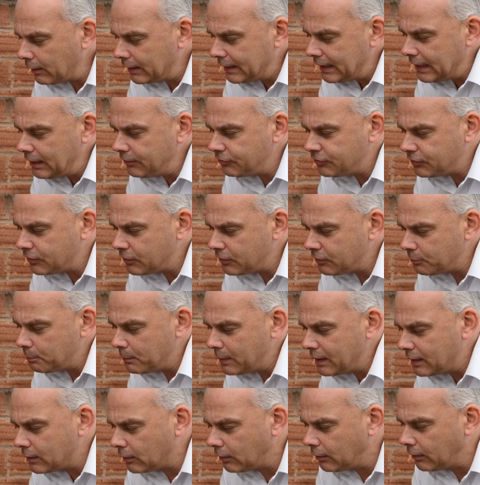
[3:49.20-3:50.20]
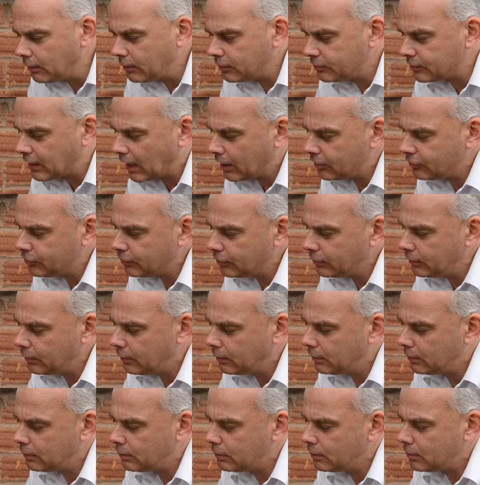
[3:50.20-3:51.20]
leaves the middle section,
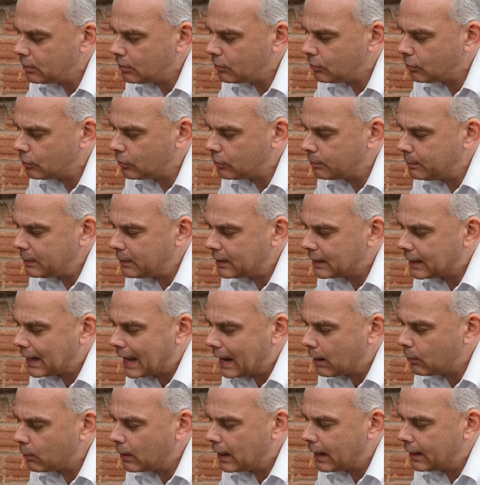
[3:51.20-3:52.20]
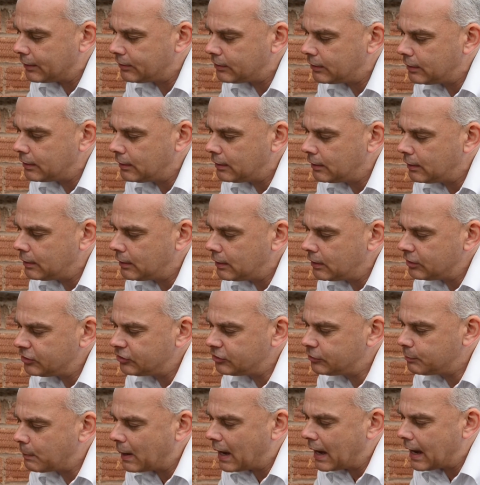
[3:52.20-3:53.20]
the middle outlet,
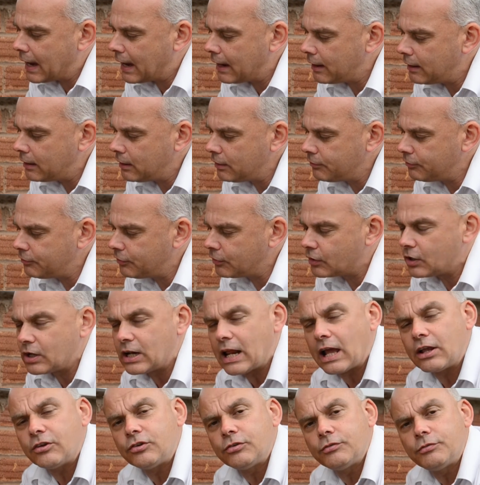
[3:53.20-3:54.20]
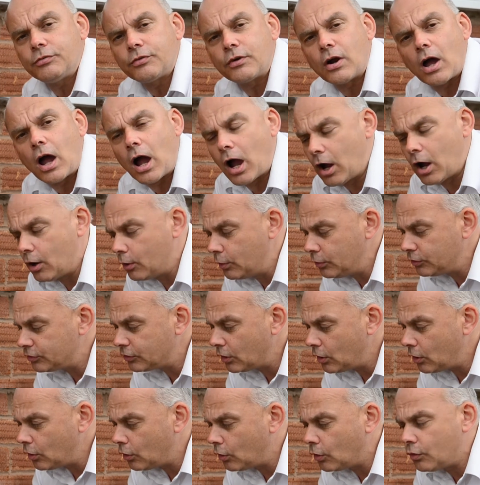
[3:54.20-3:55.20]
spare for connection for a hose
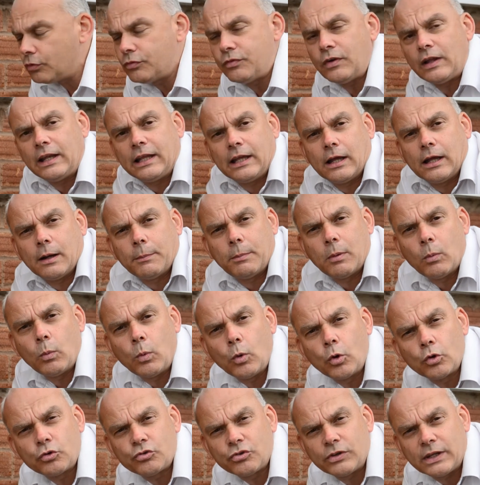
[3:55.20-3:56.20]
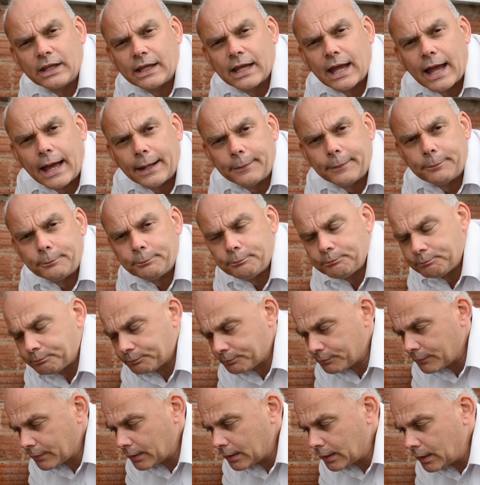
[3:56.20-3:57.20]
or filling up a watering can.
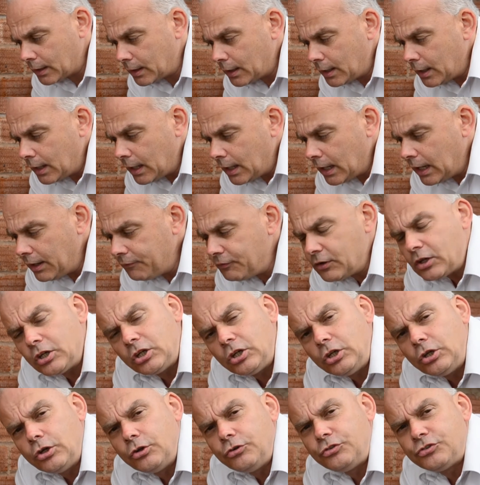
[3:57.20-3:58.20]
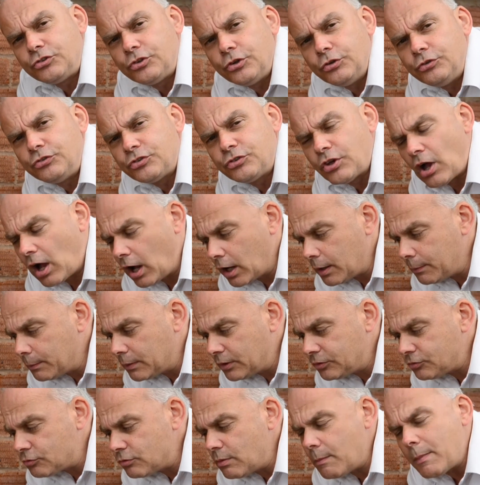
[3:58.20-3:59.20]
If you're going to use two
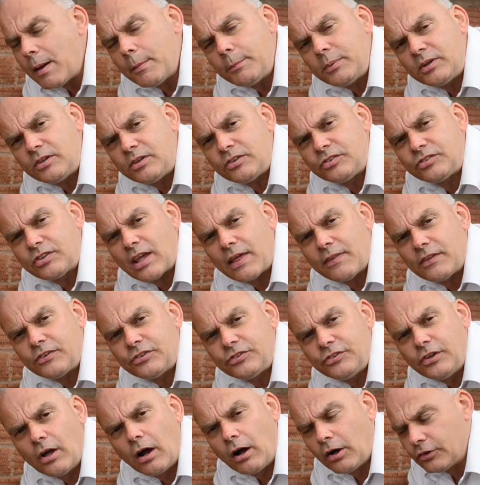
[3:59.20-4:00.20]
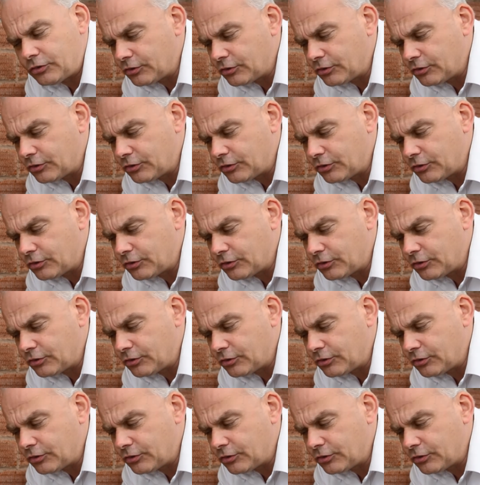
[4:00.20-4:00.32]
timers, remember to set the start